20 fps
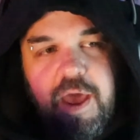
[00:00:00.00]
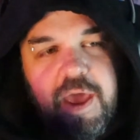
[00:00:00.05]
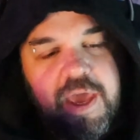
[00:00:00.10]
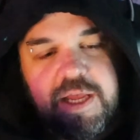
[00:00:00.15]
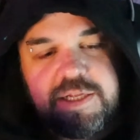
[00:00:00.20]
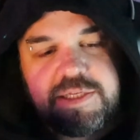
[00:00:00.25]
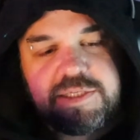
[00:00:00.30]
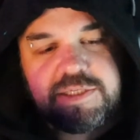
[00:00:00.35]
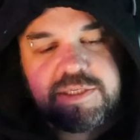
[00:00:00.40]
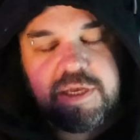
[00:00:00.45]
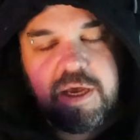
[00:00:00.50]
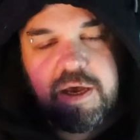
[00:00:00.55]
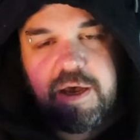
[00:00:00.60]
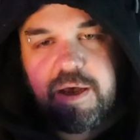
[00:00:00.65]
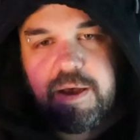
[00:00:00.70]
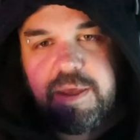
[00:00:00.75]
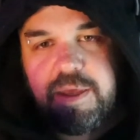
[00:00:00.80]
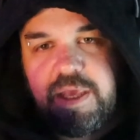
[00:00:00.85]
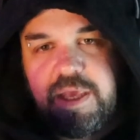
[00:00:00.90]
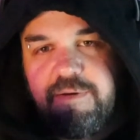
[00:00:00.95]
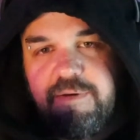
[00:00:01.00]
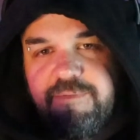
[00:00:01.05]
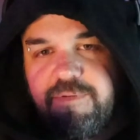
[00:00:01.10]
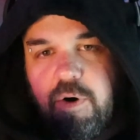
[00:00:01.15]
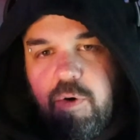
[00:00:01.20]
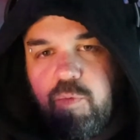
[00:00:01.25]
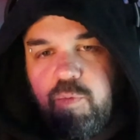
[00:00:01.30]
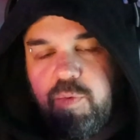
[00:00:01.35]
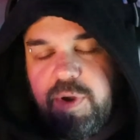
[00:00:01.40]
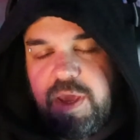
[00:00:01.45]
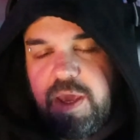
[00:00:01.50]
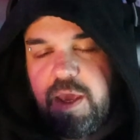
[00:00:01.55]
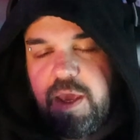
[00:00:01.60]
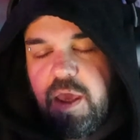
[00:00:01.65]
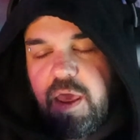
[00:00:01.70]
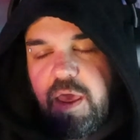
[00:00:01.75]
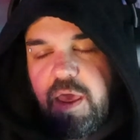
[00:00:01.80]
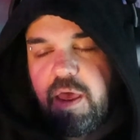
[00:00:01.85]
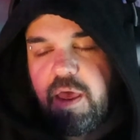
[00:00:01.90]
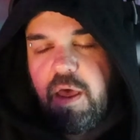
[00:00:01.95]
It's uh, Evo
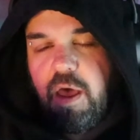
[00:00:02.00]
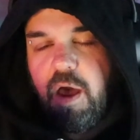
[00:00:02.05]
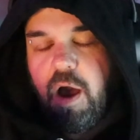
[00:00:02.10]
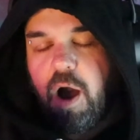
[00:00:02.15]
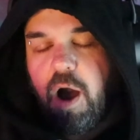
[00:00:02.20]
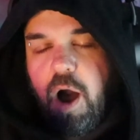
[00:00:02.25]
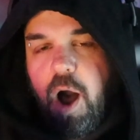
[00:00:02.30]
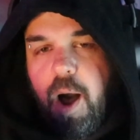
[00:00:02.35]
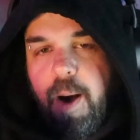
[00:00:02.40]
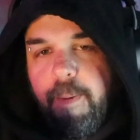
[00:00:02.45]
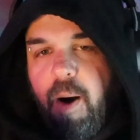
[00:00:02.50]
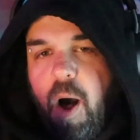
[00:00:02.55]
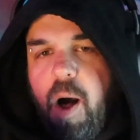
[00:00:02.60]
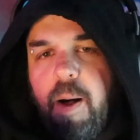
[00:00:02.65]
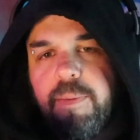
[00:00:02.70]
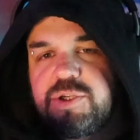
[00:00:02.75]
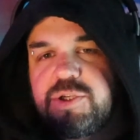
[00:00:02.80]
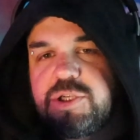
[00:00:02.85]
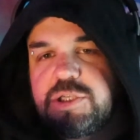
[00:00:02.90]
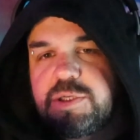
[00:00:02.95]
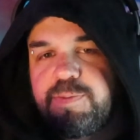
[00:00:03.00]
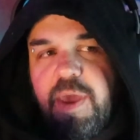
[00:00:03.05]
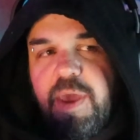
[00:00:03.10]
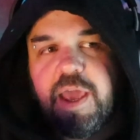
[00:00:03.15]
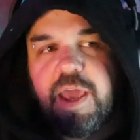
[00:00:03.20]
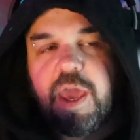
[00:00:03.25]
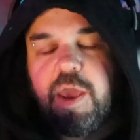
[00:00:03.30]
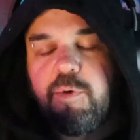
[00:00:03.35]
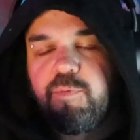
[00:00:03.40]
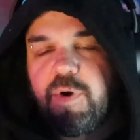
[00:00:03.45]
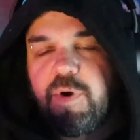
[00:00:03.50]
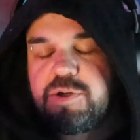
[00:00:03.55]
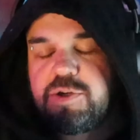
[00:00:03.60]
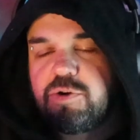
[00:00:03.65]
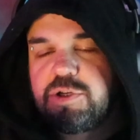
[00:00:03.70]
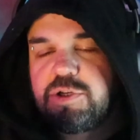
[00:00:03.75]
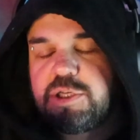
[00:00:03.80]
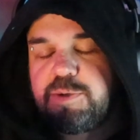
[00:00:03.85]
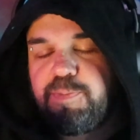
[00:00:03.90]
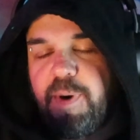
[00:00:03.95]
week um, I'll just make a
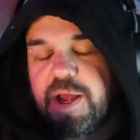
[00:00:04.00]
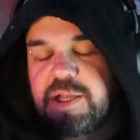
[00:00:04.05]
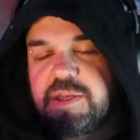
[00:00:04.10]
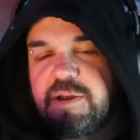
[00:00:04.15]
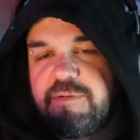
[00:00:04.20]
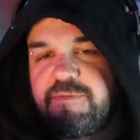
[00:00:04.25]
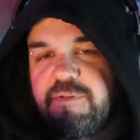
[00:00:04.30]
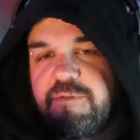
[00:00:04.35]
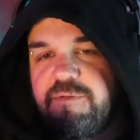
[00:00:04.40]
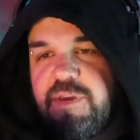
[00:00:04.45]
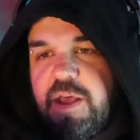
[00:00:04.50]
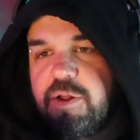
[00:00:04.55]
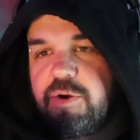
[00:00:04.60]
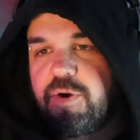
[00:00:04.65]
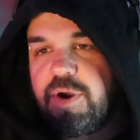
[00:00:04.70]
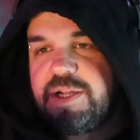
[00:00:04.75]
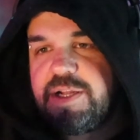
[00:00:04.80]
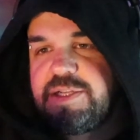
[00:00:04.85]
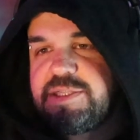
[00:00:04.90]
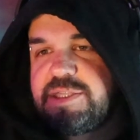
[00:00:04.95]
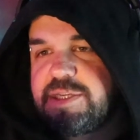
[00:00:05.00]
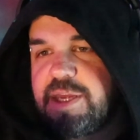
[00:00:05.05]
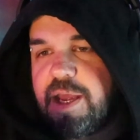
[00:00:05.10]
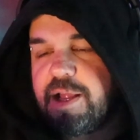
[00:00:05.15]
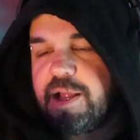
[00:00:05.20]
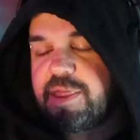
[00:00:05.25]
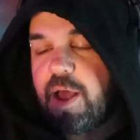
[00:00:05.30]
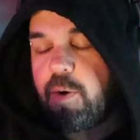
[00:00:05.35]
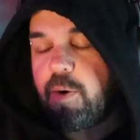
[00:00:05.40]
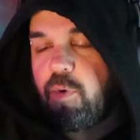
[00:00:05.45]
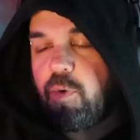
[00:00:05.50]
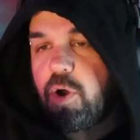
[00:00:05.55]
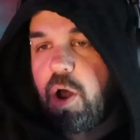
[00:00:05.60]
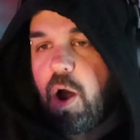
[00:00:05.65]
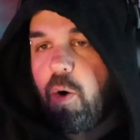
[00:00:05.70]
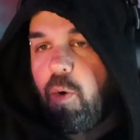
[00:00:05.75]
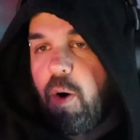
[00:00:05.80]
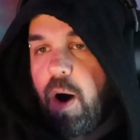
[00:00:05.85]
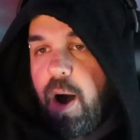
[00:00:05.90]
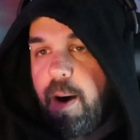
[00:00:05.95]
retrospective of Killer Instinct that will
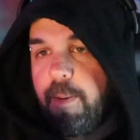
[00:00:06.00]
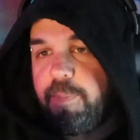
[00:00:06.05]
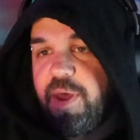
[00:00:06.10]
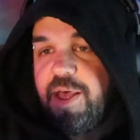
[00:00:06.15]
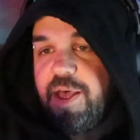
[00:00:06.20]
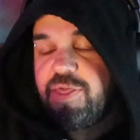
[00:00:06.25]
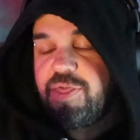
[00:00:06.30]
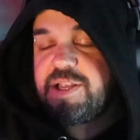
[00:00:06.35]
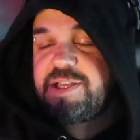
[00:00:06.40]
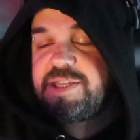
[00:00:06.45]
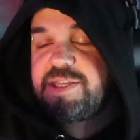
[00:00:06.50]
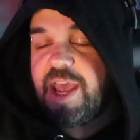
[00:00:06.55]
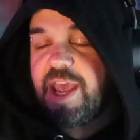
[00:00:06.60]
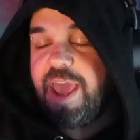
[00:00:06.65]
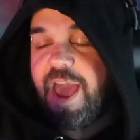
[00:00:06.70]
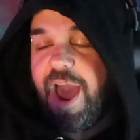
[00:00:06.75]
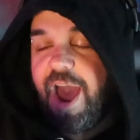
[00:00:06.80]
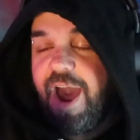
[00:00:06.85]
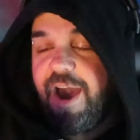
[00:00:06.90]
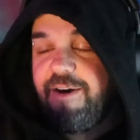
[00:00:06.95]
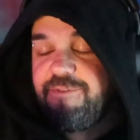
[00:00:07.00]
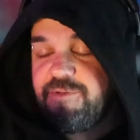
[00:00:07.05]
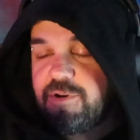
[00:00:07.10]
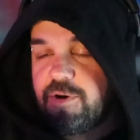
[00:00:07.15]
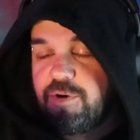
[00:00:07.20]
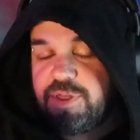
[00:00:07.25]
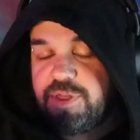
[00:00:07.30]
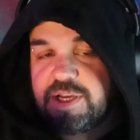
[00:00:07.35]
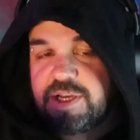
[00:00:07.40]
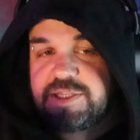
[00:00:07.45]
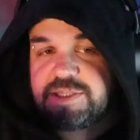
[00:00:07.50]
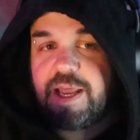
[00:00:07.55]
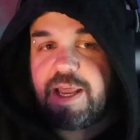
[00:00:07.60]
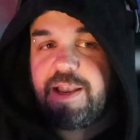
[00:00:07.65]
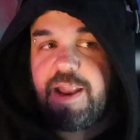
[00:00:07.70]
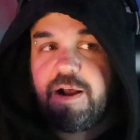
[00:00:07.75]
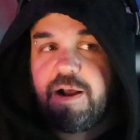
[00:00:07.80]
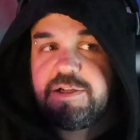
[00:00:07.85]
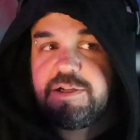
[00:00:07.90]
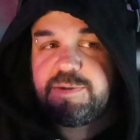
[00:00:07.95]
go up the day after this
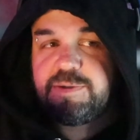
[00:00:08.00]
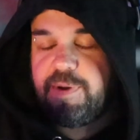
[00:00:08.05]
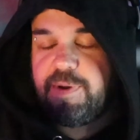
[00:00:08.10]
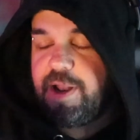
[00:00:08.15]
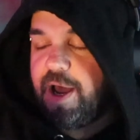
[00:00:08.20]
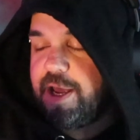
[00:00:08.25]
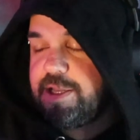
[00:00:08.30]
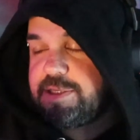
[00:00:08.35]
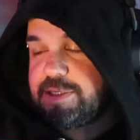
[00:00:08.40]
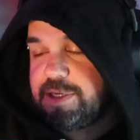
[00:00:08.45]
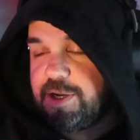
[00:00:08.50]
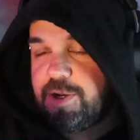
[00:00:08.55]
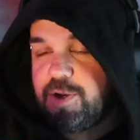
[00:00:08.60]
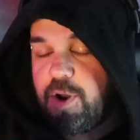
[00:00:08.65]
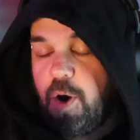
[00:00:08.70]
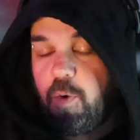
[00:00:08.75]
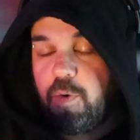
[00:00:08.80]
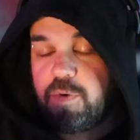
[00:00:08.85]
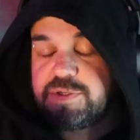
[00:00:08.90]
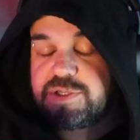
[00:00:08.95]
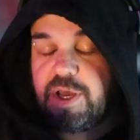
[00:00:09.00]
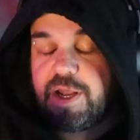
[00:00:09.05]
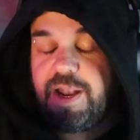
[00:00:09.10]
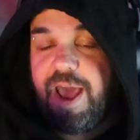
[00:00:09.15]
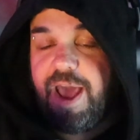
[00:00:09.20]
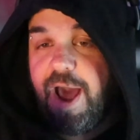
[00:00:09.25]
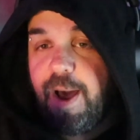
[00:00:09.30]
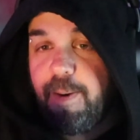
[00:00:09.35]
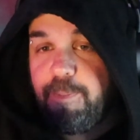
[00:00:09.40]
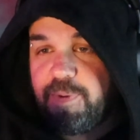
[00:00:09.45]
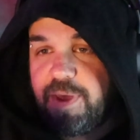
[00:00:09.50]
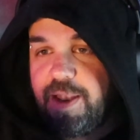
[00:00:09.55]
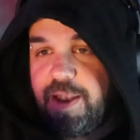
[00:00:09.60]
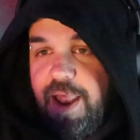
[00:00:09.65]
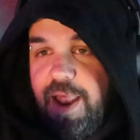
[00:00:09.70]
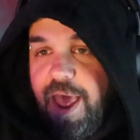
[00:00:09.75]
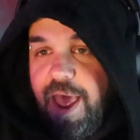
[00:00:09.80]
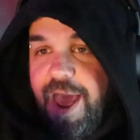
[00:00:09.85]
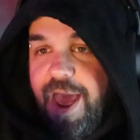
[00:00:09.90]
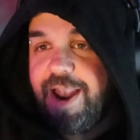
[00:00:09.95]
announcement. I didn't know it was going to happen.
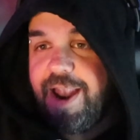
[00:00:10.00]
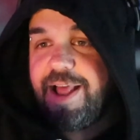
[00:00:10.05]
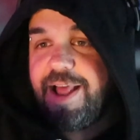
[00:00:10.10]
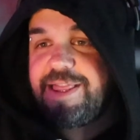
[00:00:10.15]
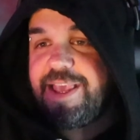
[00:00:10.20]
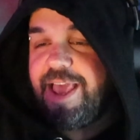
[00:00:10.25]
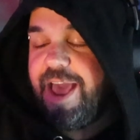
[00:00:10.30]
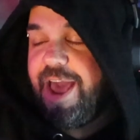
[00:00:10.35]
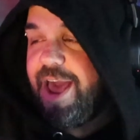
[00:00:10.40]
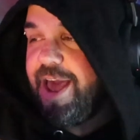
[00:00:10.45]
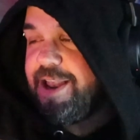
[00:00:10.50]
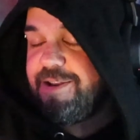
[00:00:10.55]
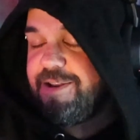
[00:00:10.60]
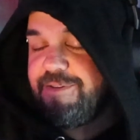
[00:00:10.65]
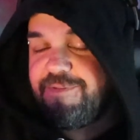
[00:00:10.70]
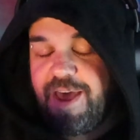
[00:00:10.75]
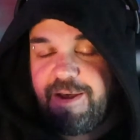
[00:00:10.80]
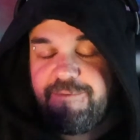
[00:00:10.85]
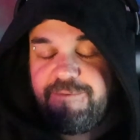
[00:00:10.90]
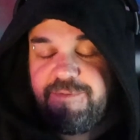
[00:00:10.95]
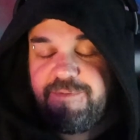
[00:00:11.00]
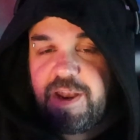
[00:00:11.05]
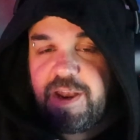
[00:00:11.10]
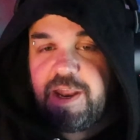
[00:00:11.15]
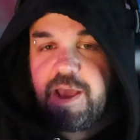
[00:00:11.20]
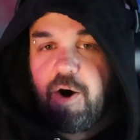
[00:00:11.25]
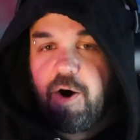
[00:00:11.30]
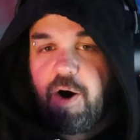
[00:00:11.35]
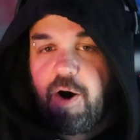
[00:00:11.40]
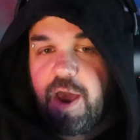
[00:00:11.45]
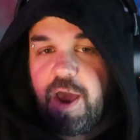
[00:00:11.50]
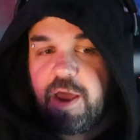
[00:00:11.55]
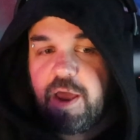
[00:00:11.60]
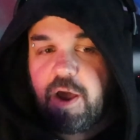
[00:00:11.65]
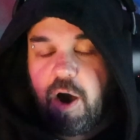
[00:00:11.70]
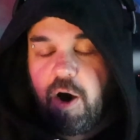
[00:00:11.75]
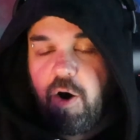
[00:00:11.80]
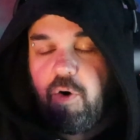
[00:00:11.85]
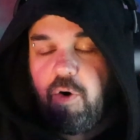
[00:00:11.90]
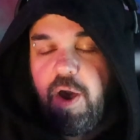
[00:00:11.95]
And at the end of that video, I
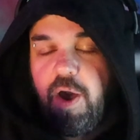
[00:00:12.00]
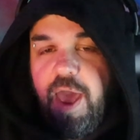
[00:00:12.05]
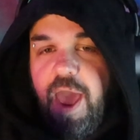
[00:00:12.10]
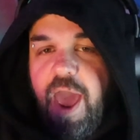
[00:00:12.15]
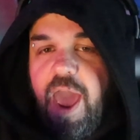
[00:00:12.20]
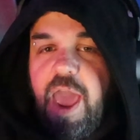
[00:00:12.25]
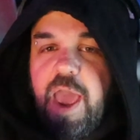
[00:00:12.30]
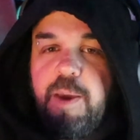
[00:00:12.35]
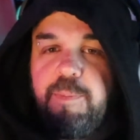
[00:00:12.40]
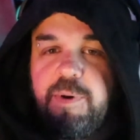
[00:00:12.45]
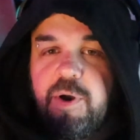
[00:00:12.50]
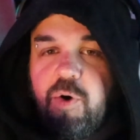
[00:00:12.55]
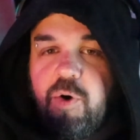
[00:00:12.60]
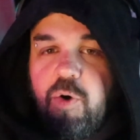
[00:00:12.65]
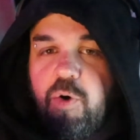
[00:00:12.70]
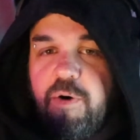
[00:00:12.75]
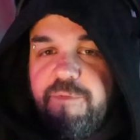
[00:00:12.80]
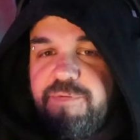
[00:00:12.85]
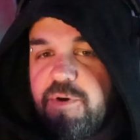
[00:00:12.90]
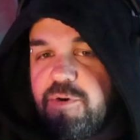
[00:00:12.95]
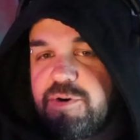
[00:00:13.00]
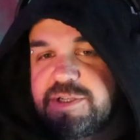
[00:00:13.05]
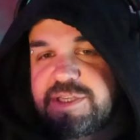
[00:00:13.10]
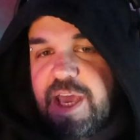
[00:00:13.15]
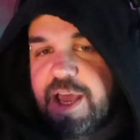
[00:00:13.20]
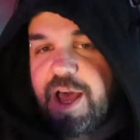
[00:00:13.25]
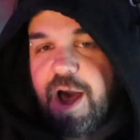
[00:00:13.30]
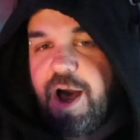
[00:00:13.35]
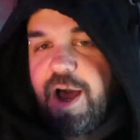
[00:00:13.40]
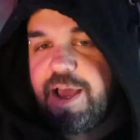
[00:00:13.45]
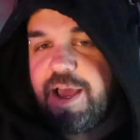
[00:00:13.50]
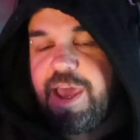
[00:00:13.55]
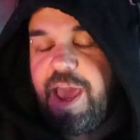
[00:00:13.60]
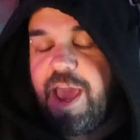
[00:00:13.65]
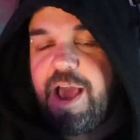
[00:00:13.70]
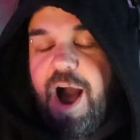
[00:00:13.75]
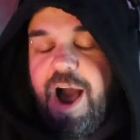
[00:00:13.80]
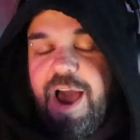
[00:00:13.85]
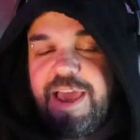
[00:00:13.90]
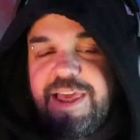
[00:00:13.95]
go, hey, it'd be cool if there was like a
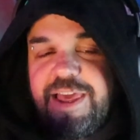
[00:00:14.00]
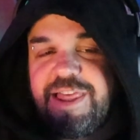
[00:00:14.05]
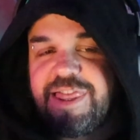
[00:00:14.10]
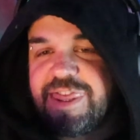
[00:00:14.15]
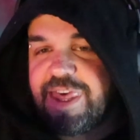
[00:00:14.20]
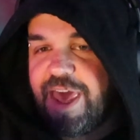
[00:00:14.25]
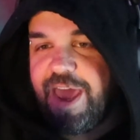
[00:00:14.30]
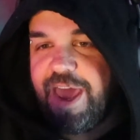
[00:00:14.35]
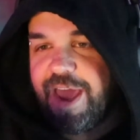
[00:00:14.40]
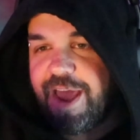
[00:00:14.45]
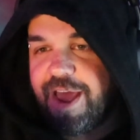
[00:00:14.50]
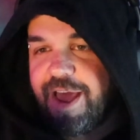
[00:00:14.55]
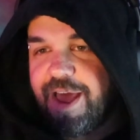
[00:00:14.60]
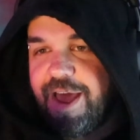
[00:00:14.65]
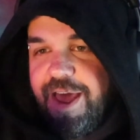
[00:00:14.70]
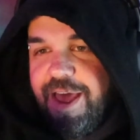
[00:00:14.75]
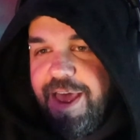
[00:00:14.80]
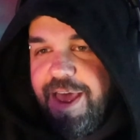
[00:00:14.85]
KI thing.